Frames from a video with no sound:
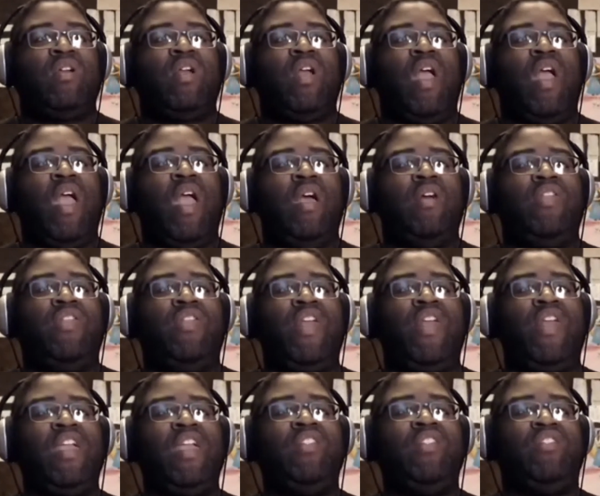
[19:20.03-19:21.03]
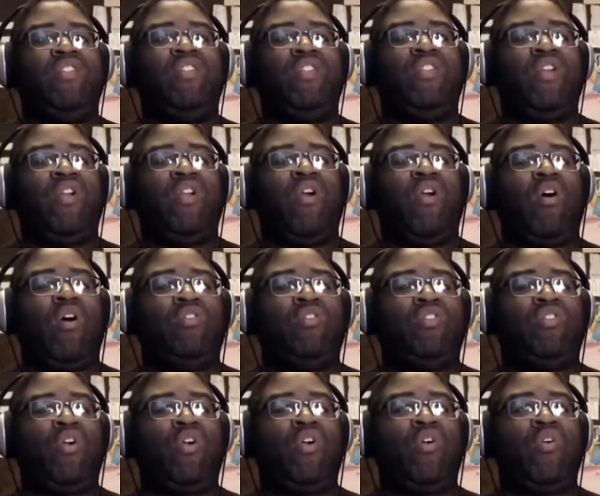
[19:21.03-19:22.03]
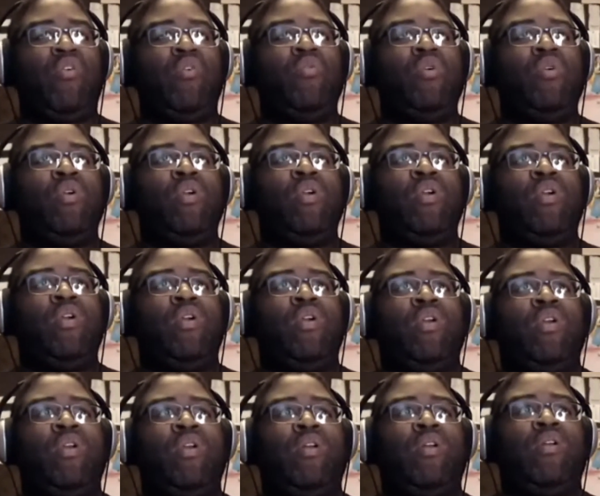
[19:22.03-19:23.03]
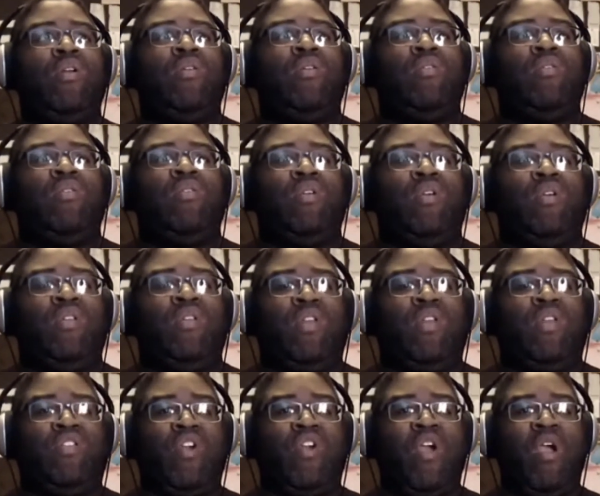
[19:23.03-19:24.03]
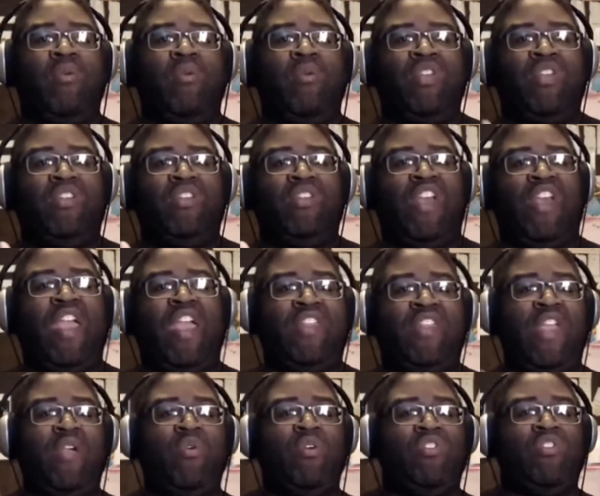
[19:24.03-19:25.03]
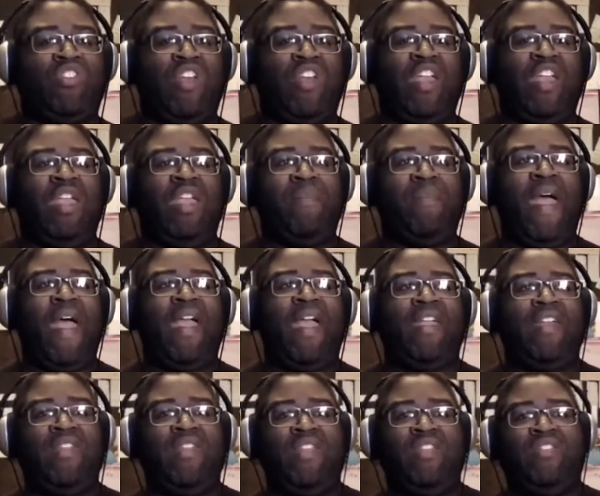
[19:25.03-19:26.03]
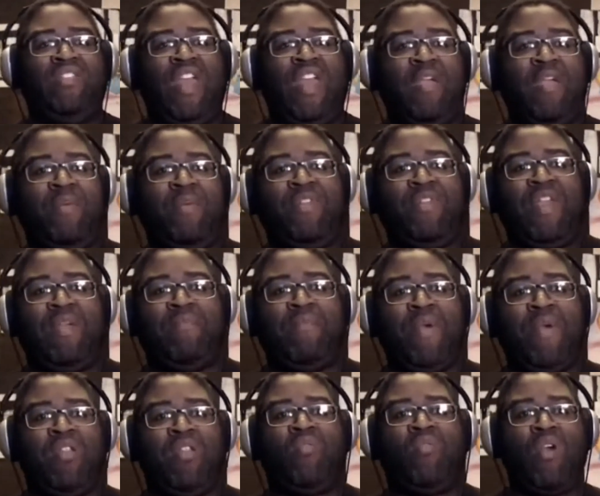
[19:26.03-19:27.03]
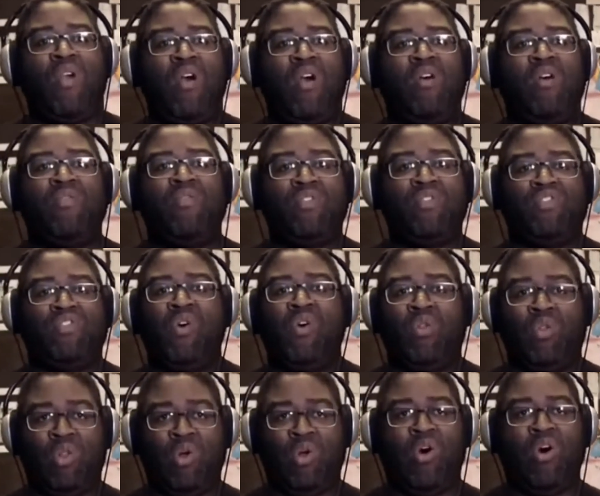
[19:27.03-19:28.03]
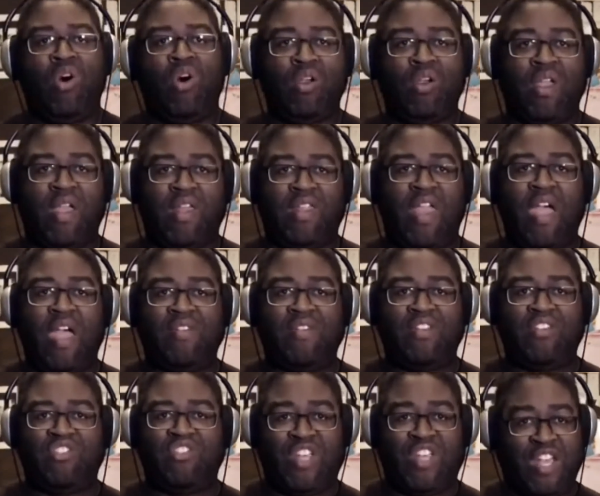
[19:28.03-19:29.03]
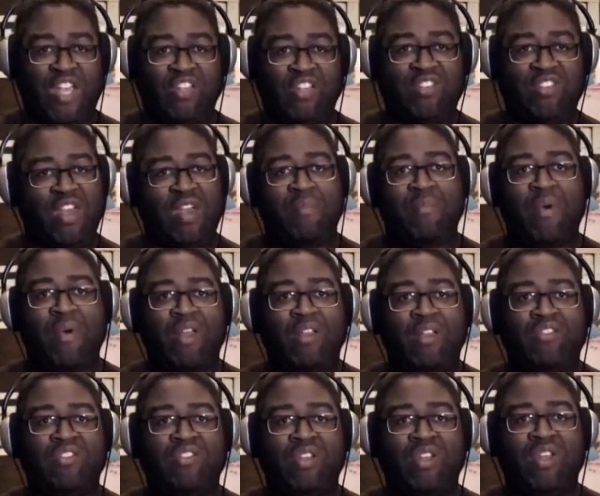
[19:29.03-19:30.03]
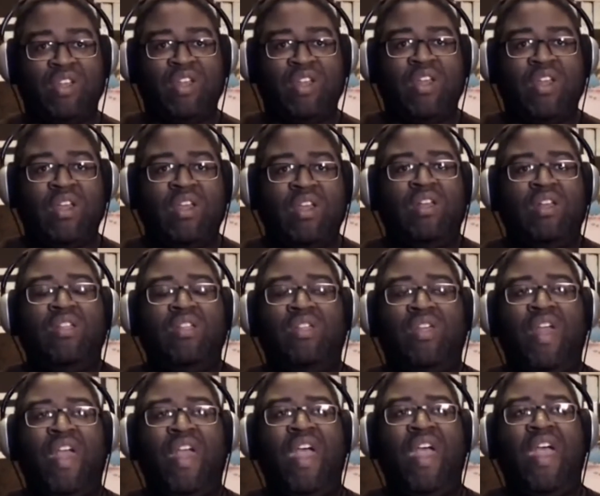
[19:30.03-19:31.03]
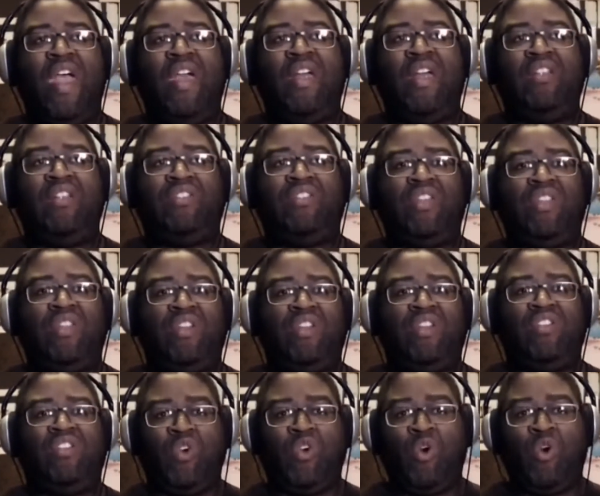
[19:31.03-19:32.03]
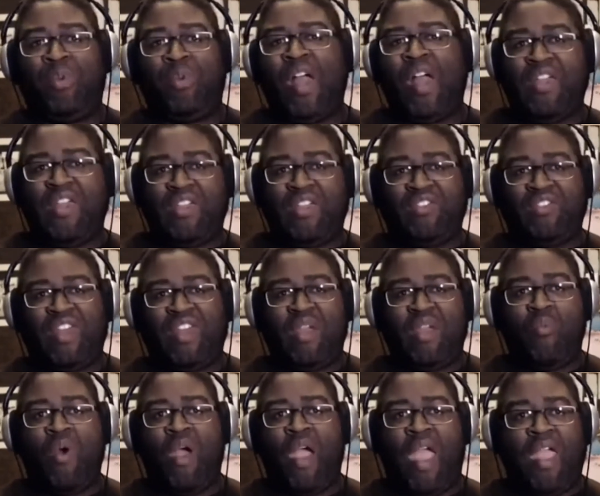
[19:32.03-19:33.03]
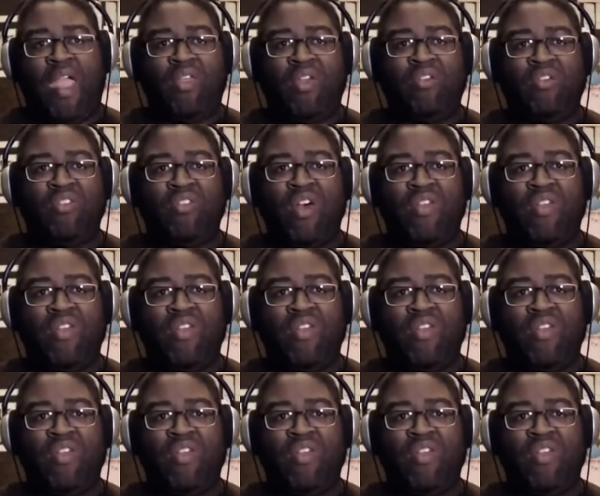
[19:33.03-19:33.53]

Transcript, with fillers: And the thing is, they're also, in terms of the jank, they were janky back in the day, but they've been around for so long and they haven't changed that much that they still play the same way. There's